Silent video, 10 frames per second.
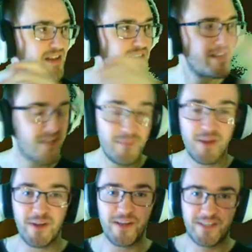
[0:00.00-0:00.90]

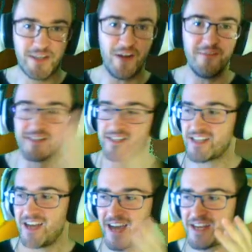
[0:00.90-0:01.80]
community
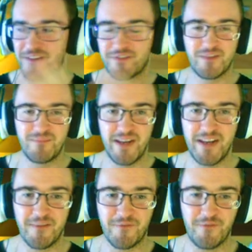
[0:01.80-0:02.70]
service. I could have
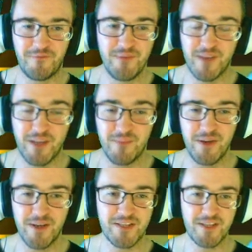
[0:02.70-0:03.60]
submitted it for
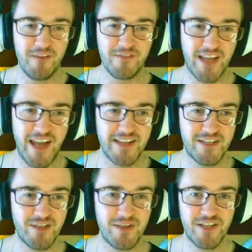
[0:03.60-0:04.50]
community service. I had
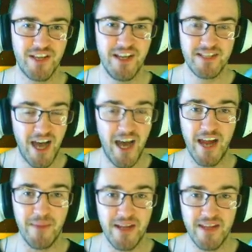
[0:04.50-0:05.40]
so much
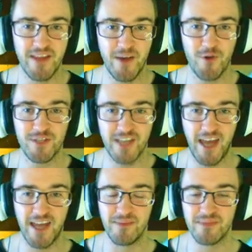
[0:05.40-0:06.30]
time in those
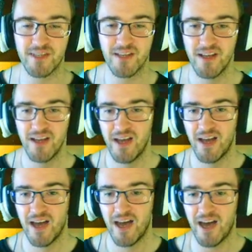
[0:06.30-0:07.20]
games.
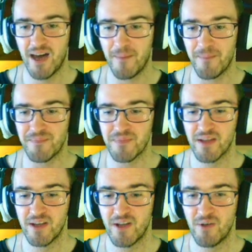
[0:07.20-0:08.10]
Um,
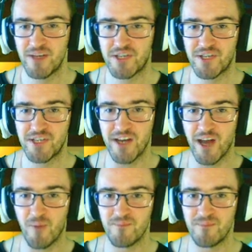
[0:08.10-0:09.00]
which, you
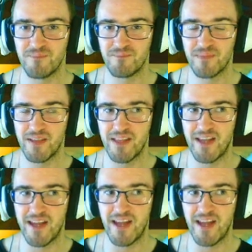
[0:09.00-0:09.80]
know, it,